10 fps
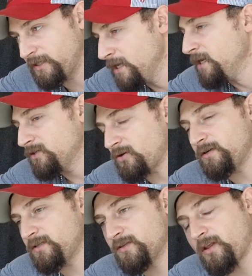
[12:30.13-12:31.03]
So
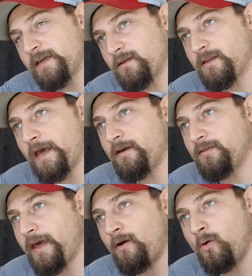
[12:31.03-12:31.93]
it's like
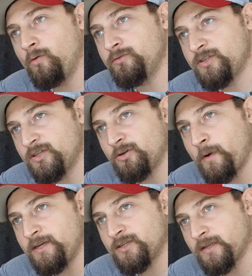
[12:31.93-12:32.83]
that whole
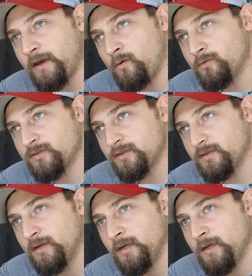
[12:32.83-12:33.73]
situation, that whole
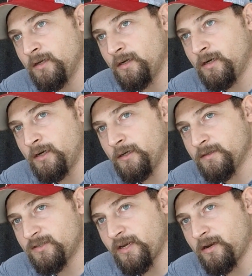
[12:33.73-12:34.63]

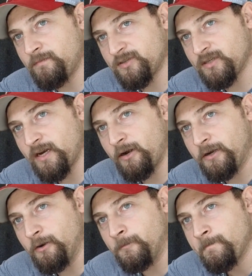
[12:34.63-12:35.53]
setup
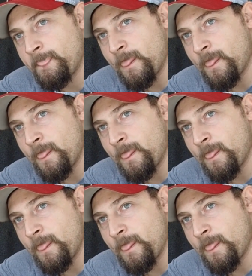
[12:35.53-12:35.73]
scenario,